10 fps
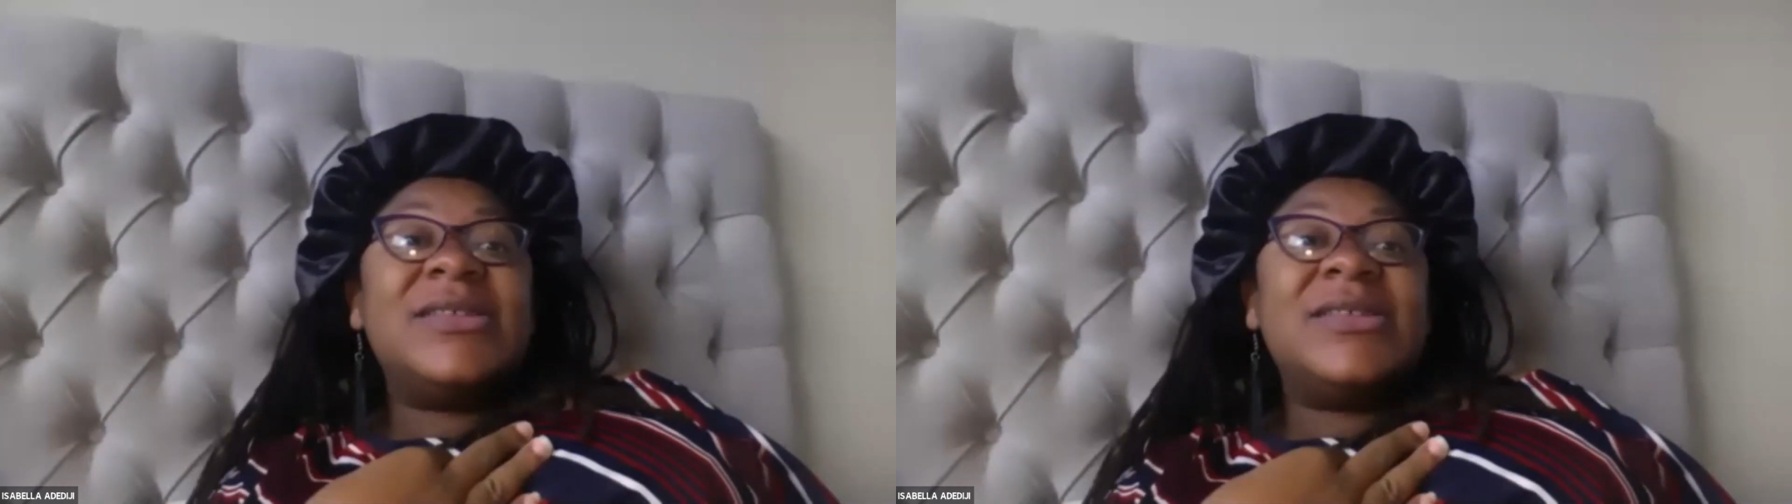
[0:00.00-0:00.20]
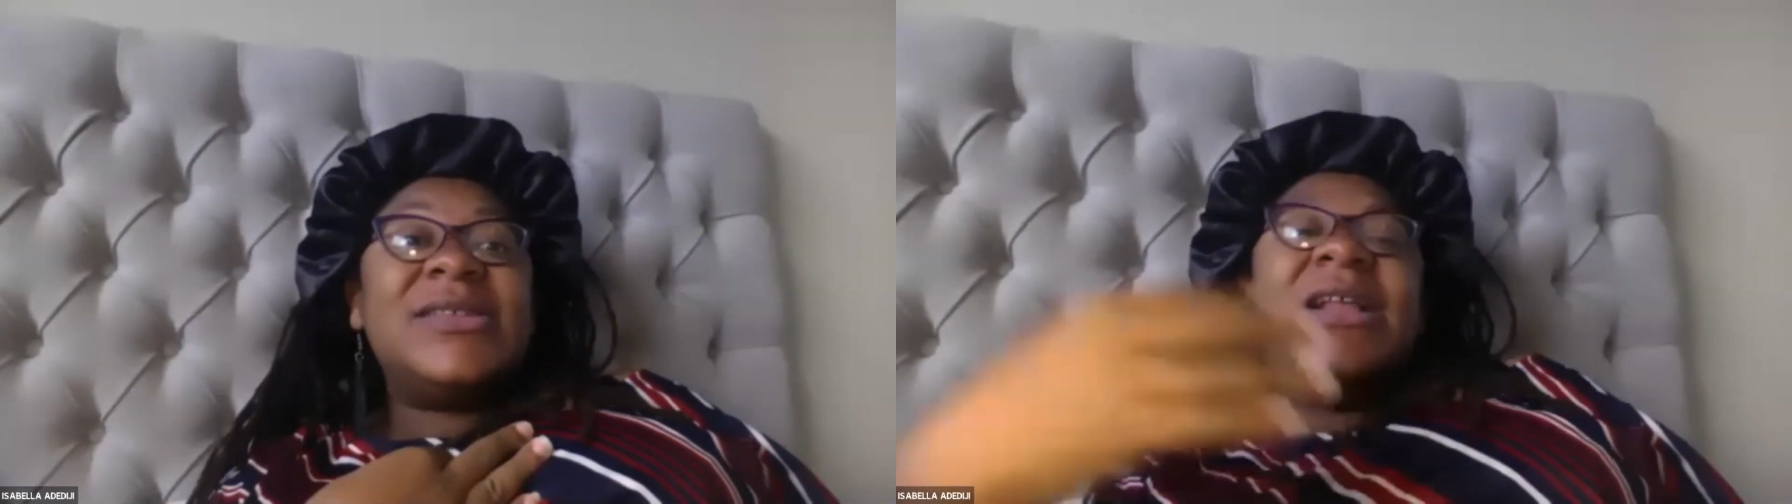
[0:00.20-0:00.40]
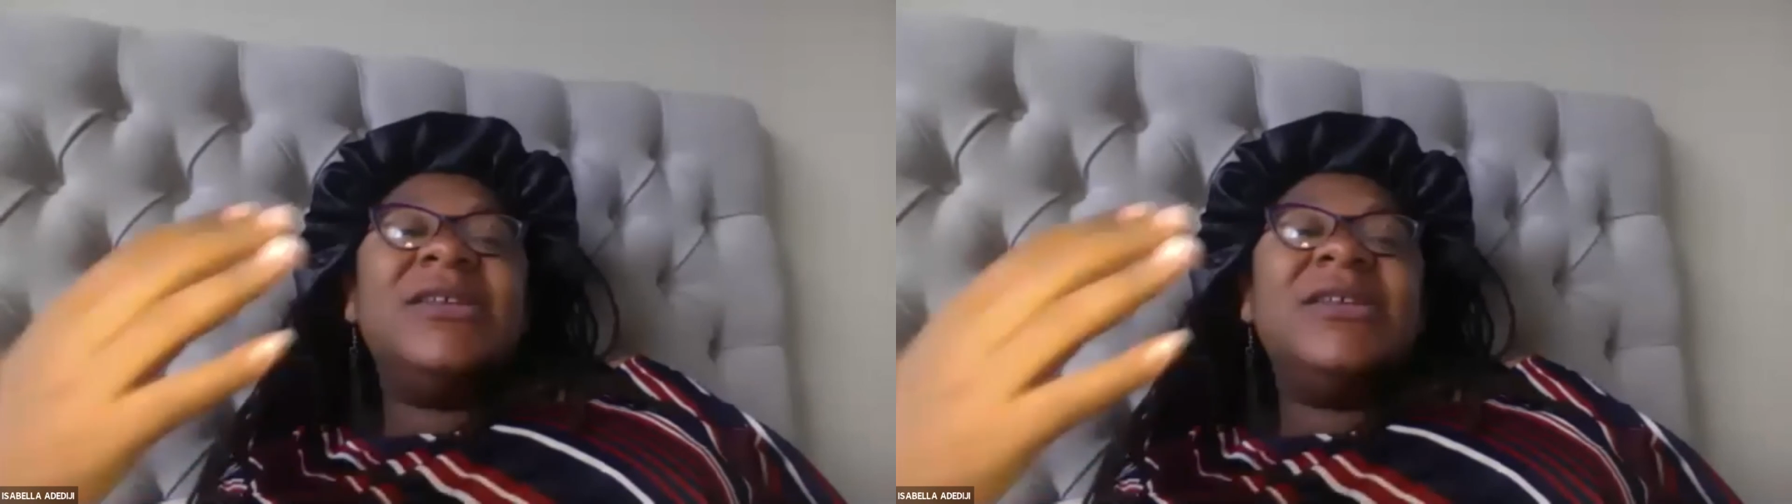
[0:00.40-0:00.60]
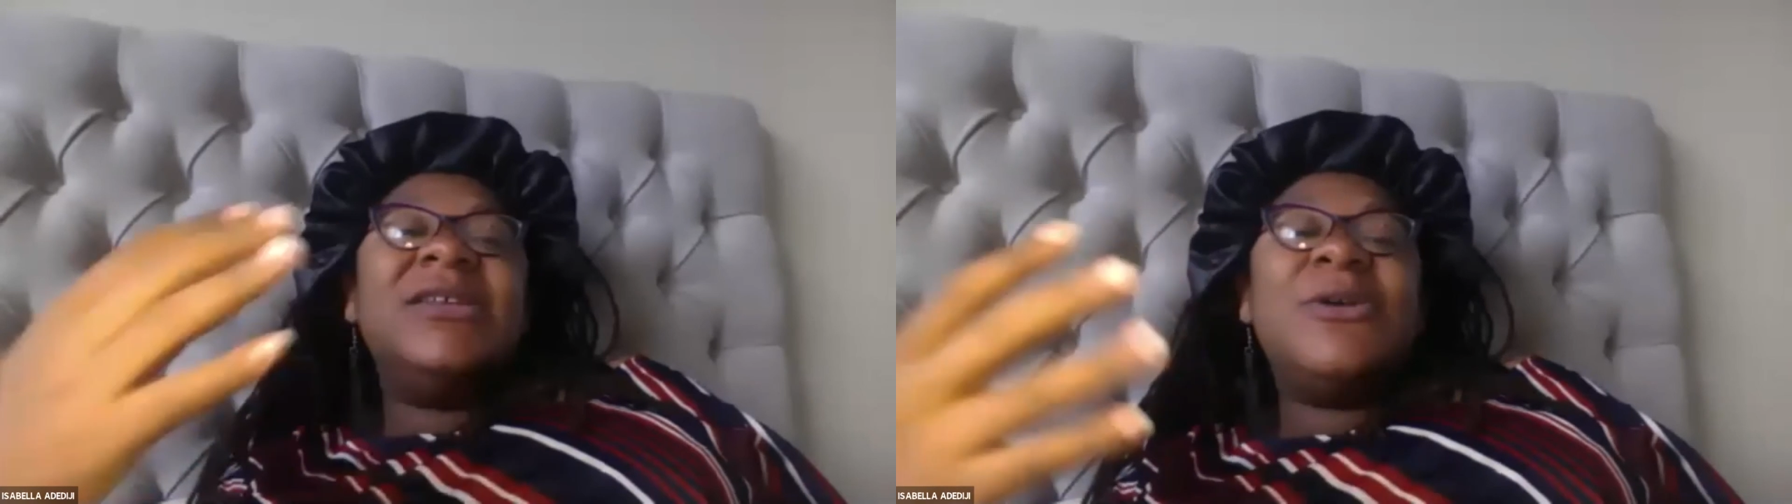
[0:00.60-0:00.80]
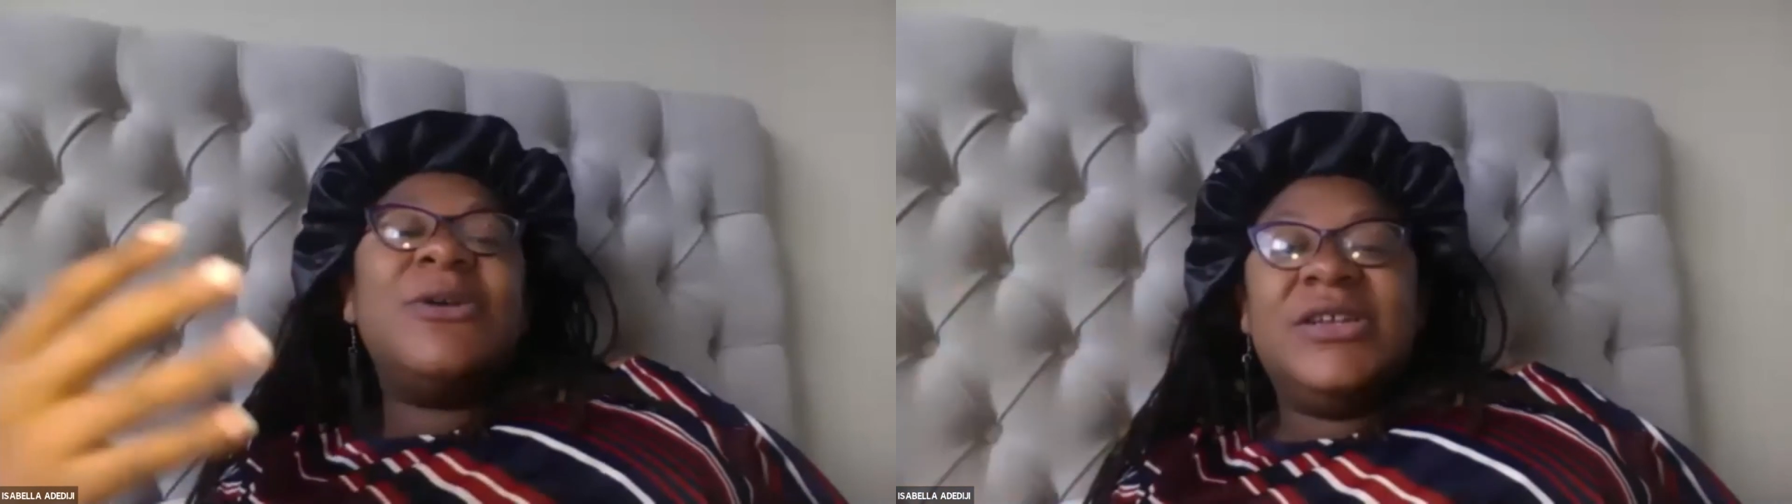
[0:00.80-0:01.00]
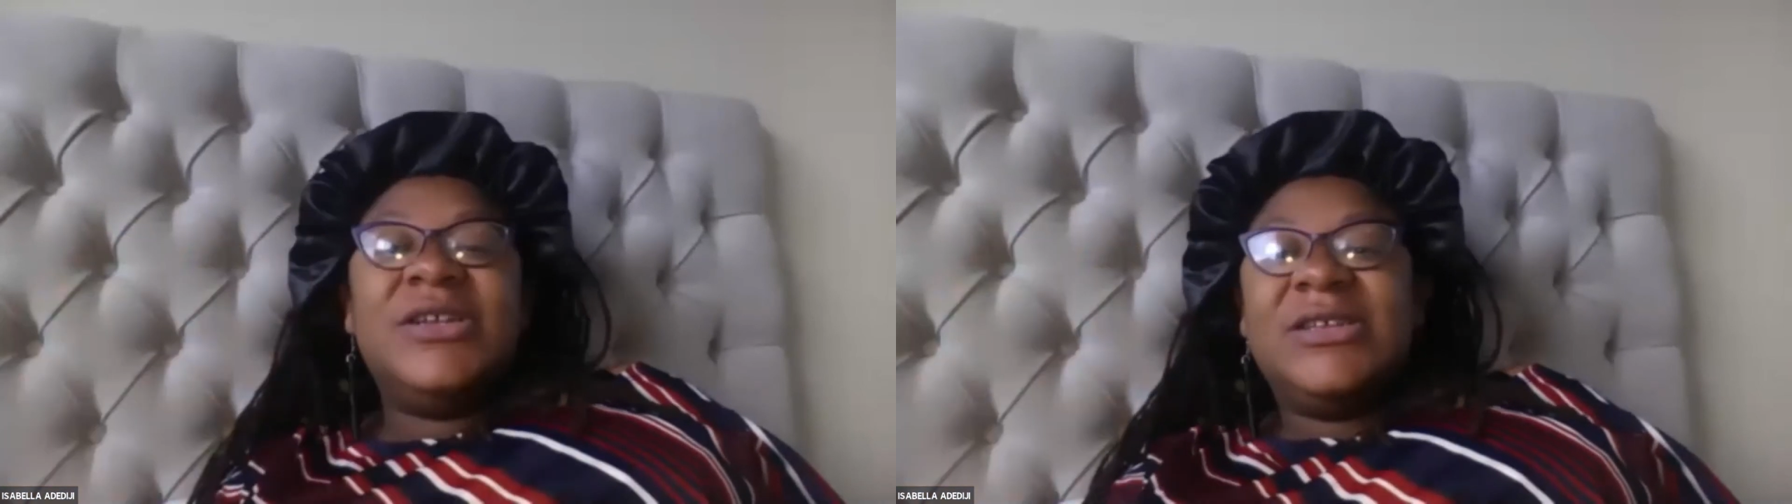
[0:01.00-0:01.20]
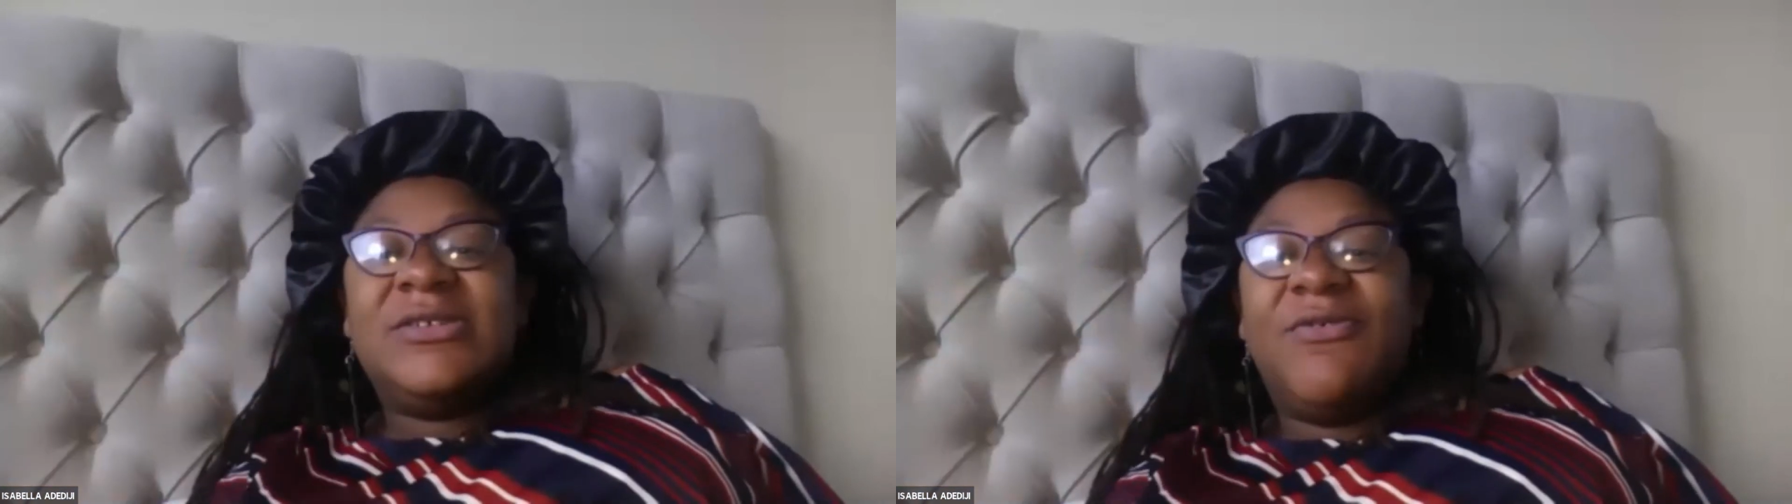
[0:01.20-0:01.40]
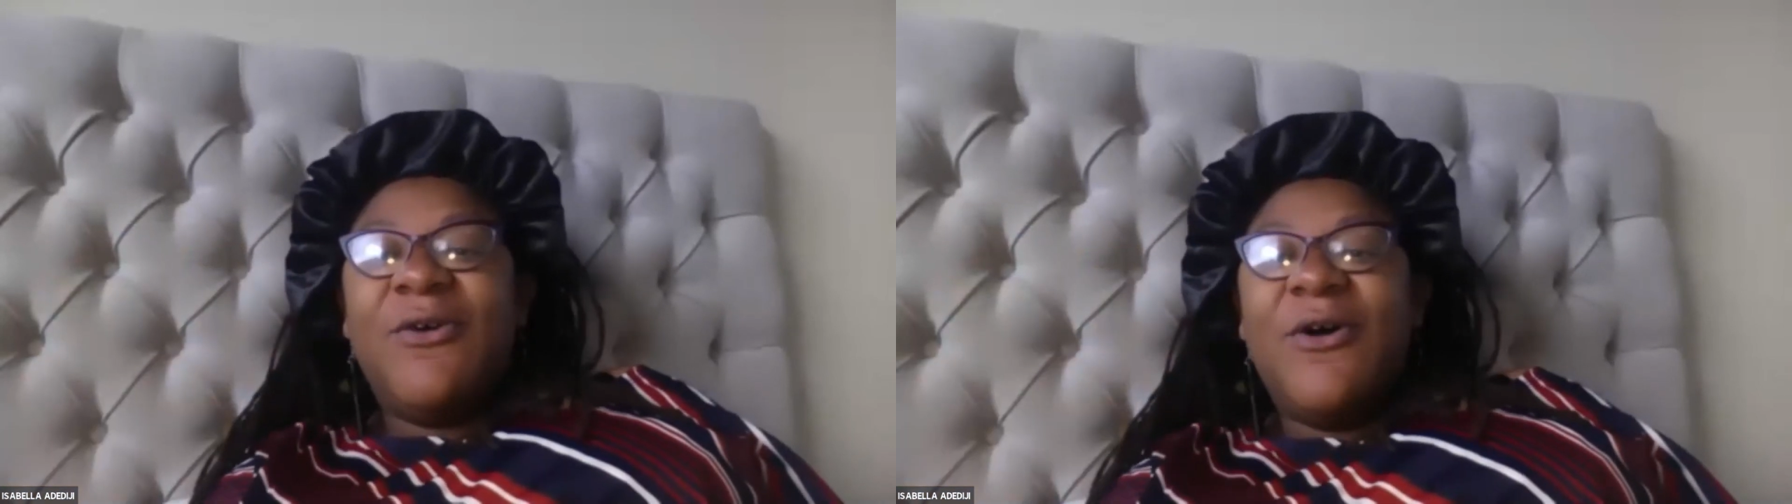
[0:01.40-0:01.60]
there are these
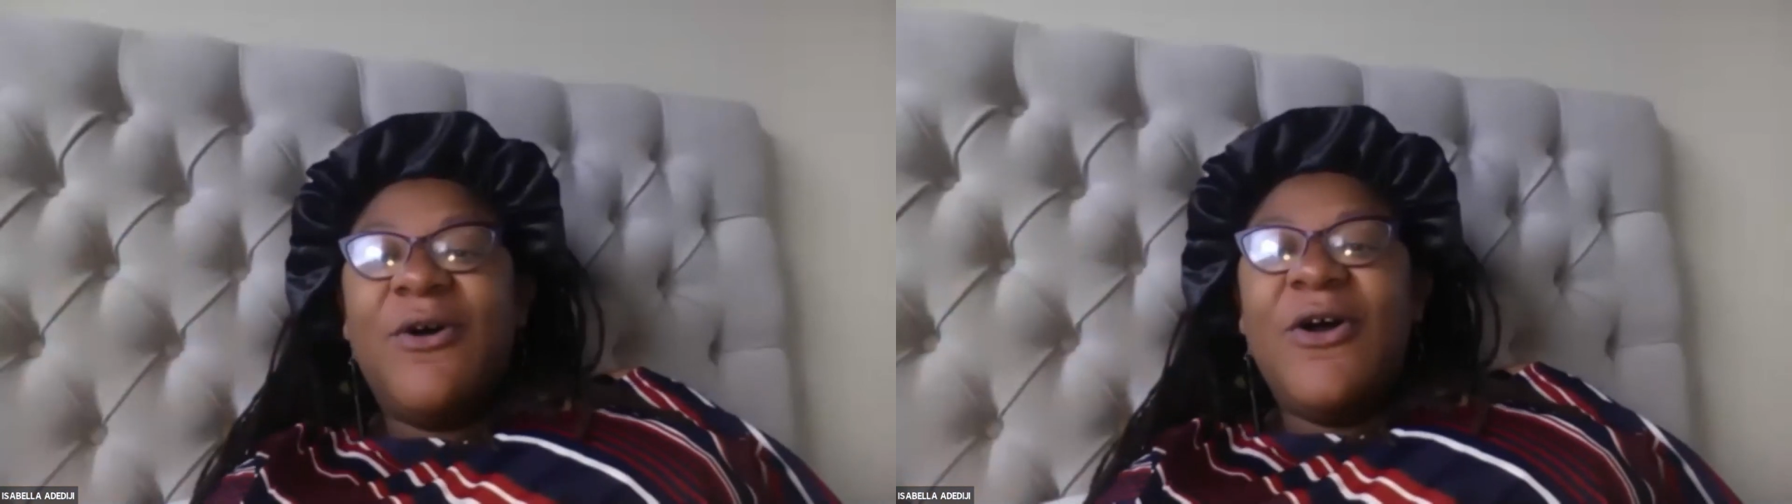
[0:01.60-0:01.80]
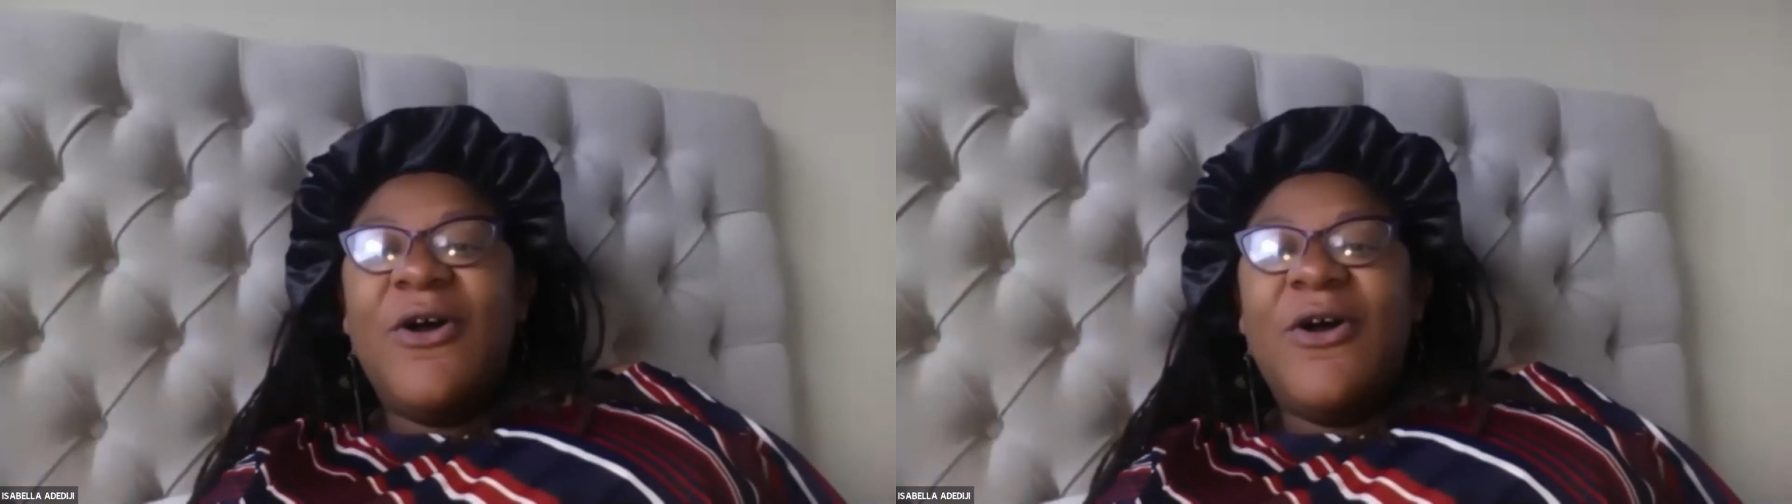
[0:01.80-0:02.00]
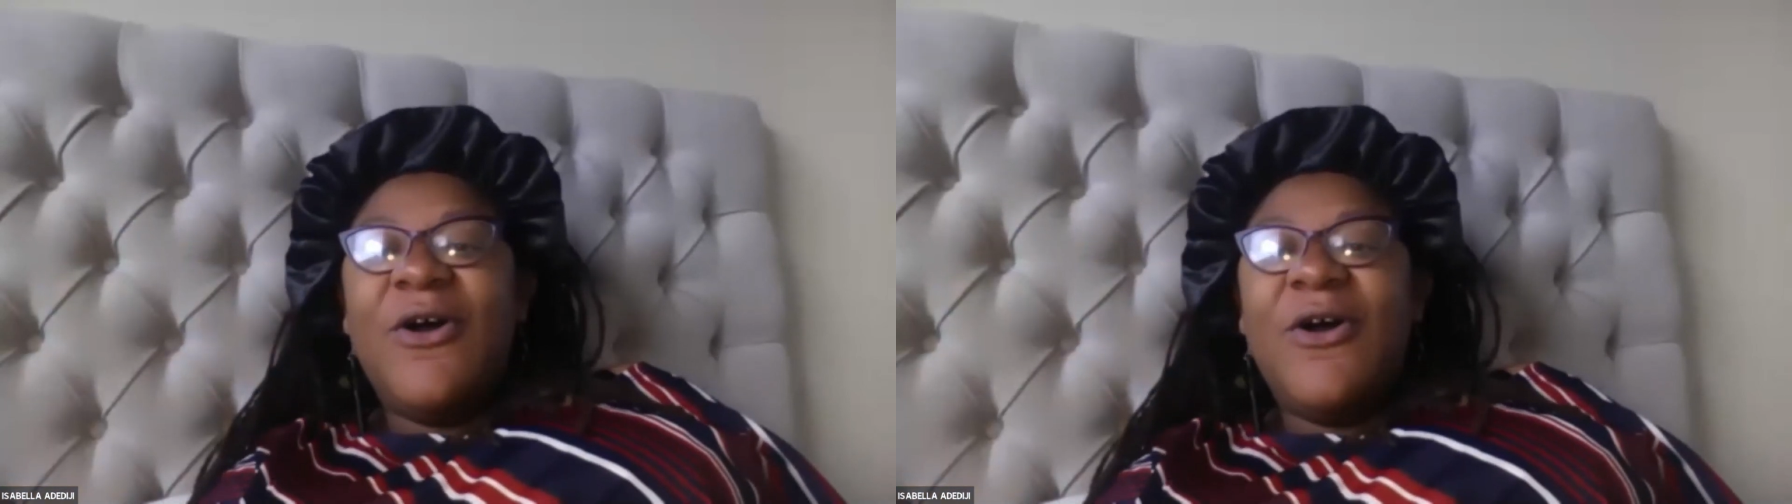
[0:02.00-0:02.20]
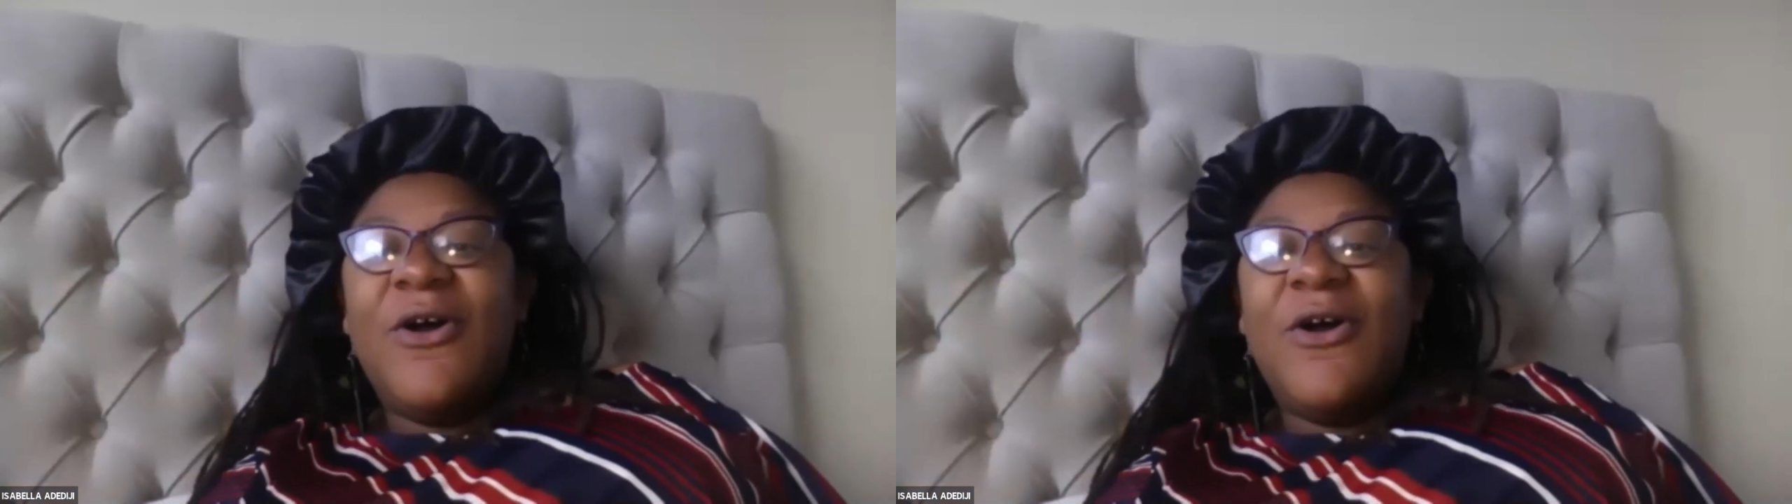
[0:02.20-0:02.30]
opportunities for